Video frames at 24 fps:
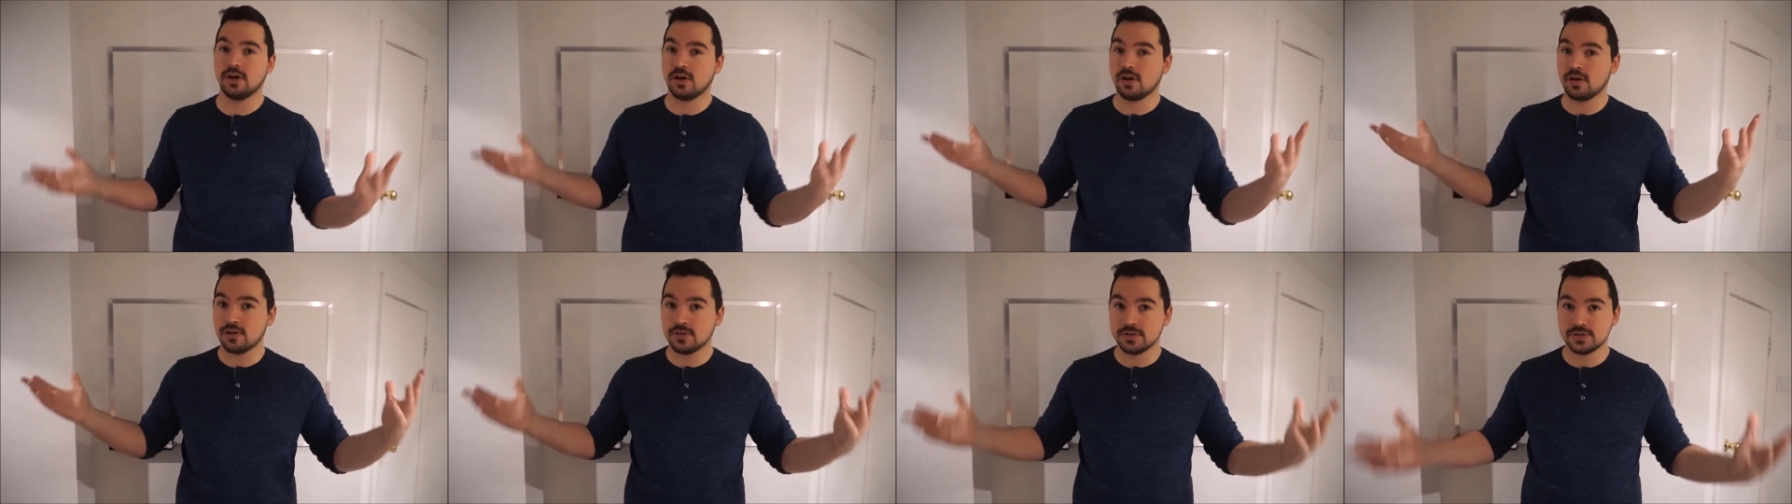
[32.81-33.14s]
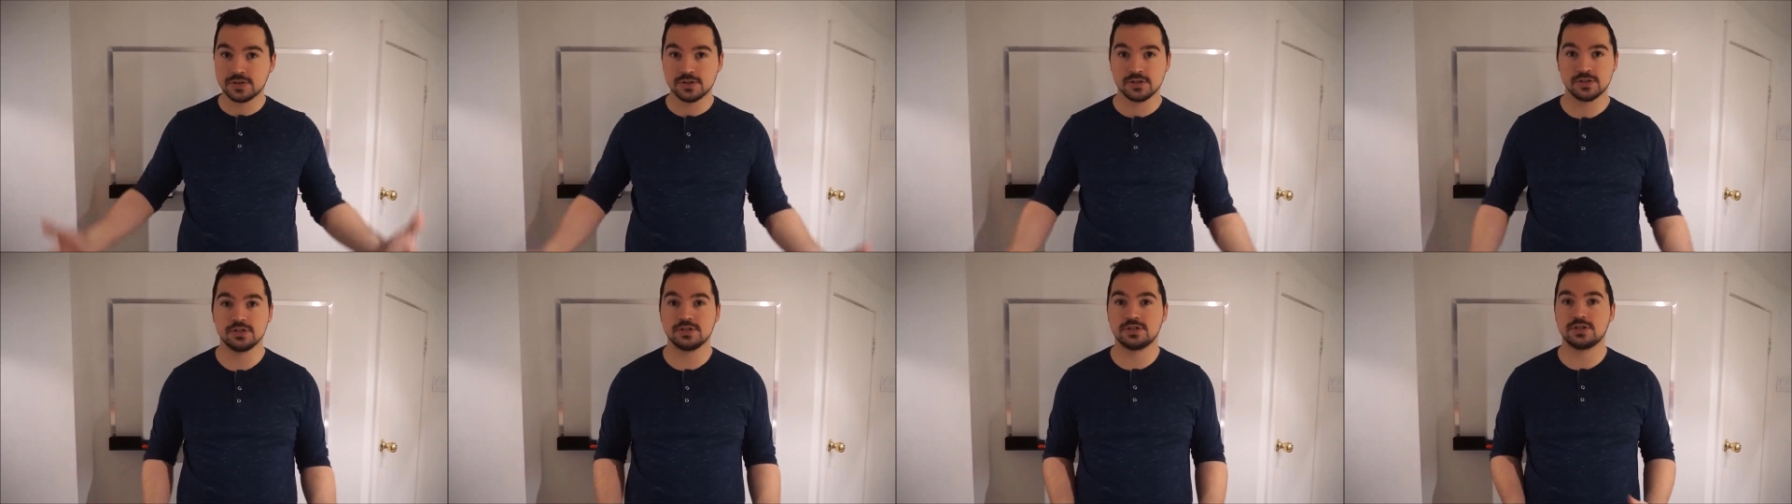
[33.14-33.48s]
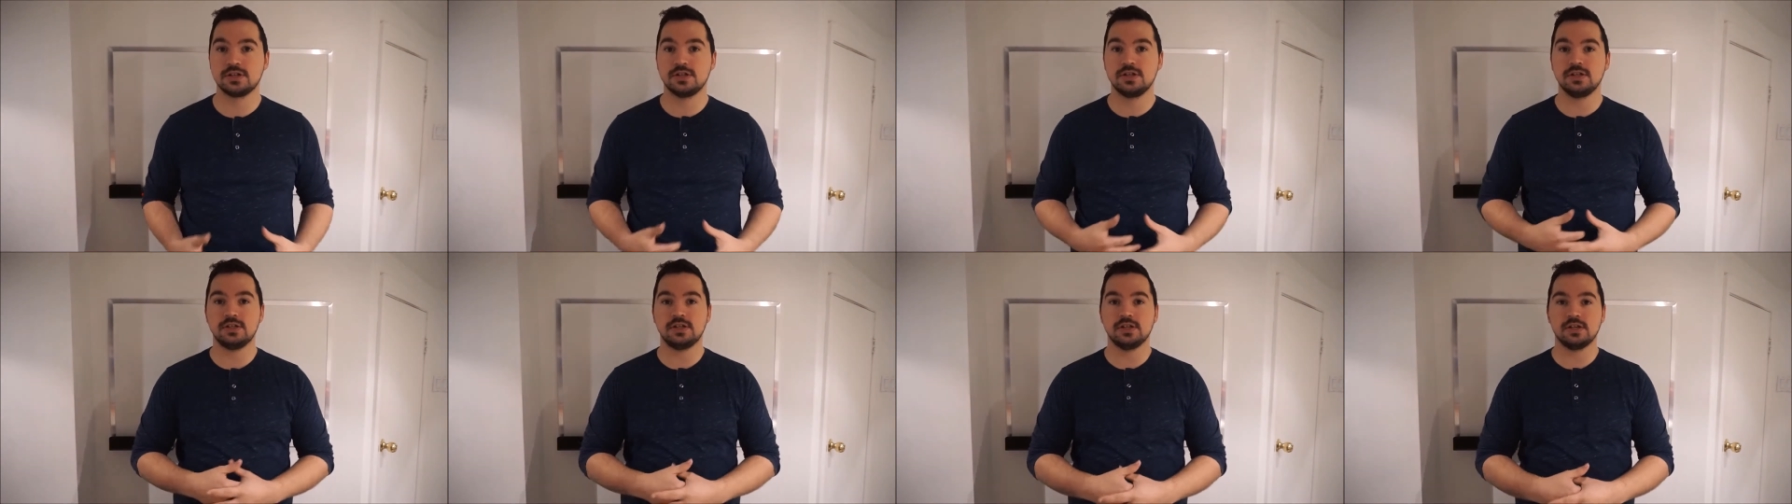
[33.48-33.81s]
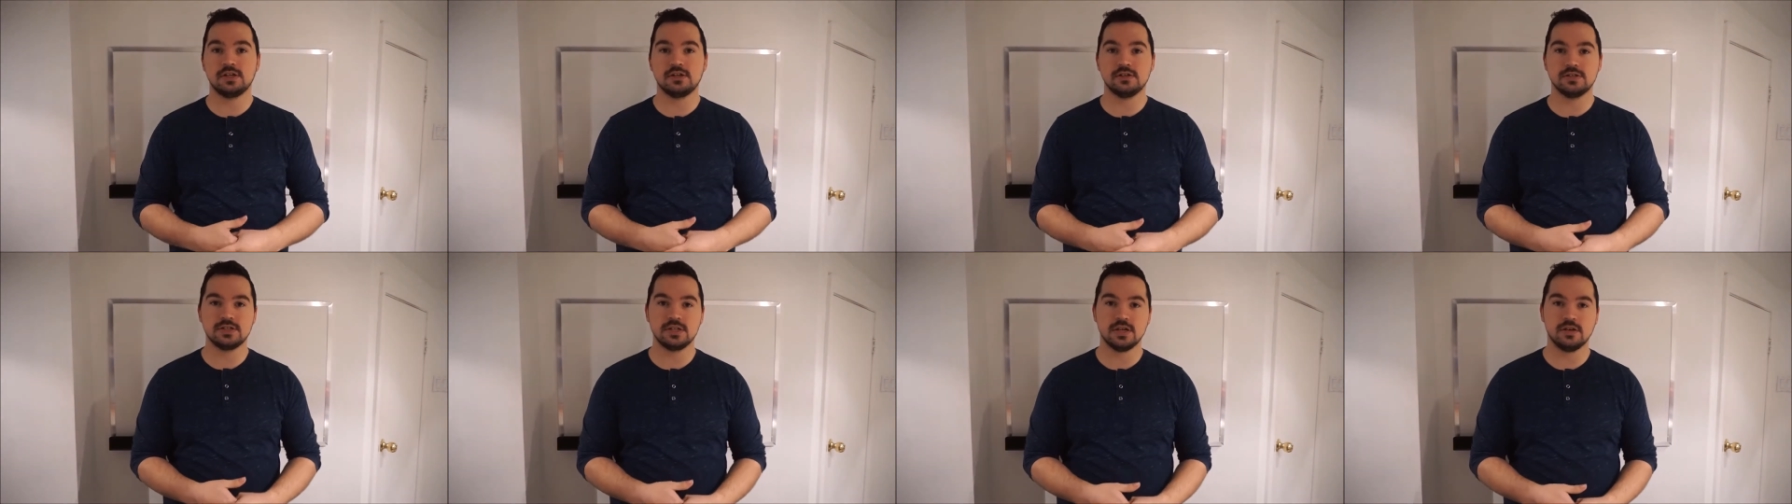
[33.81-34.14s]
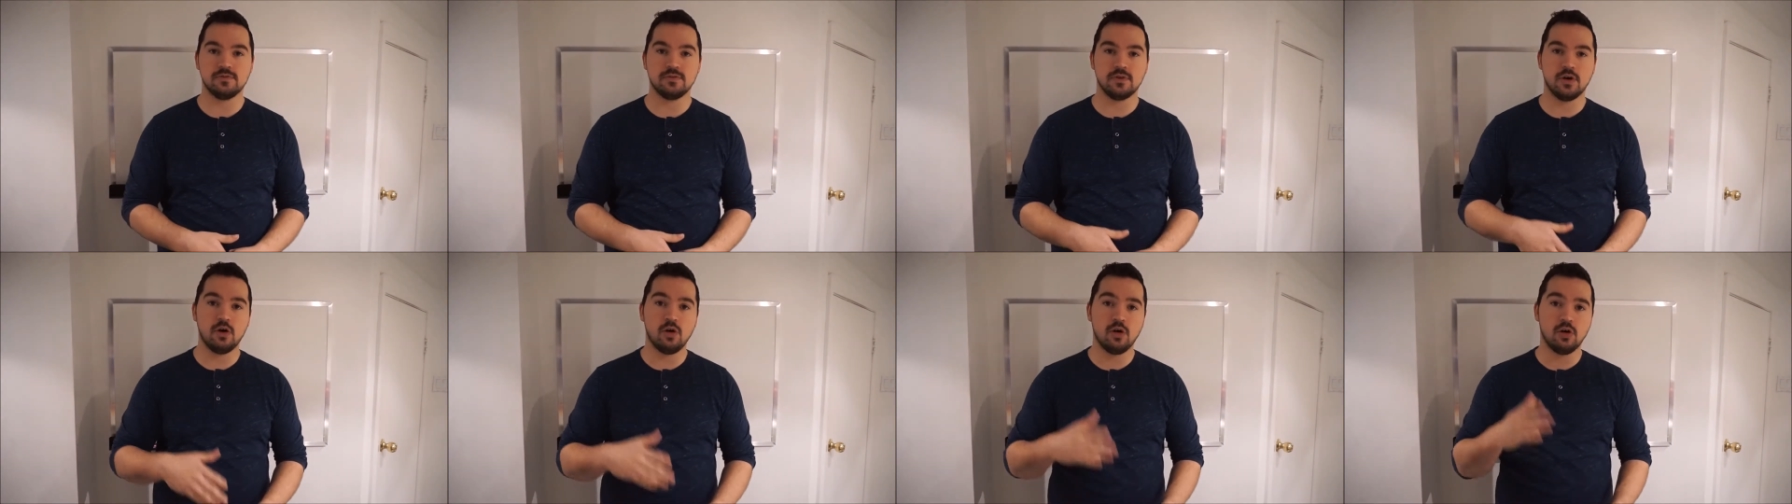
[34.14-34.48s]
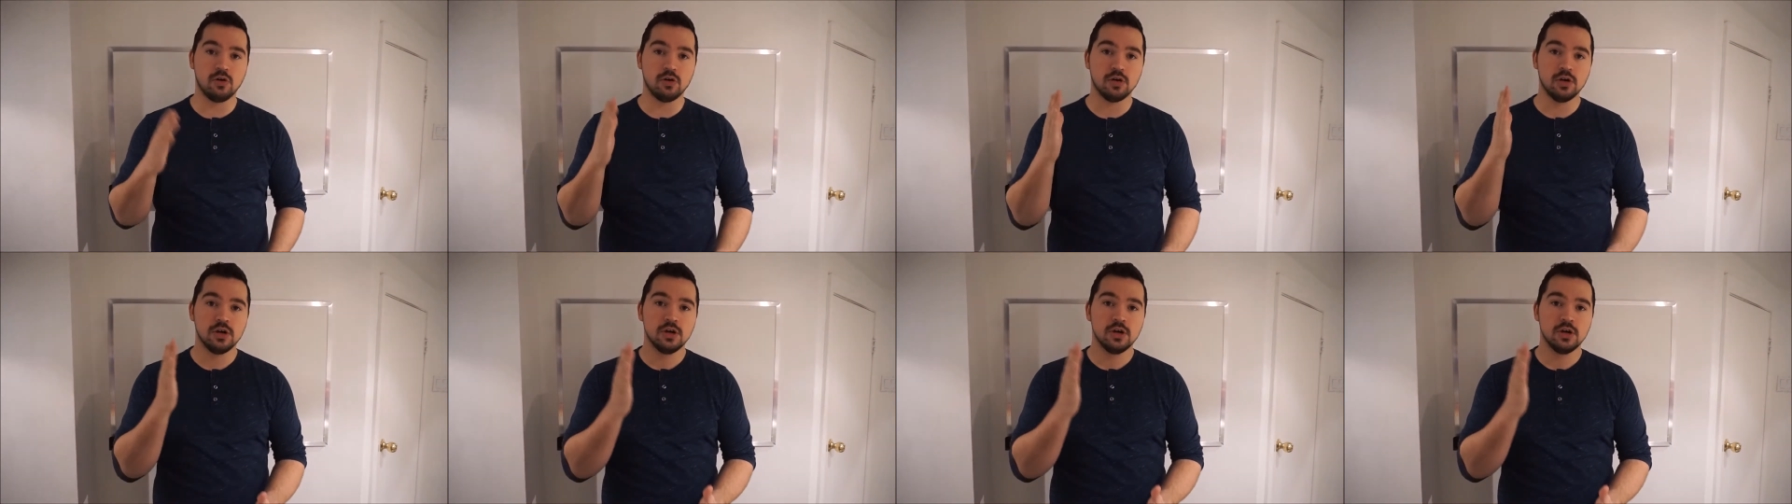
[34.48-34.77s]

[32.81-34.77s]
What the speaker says: or else you're just gonna dig yourself a hole.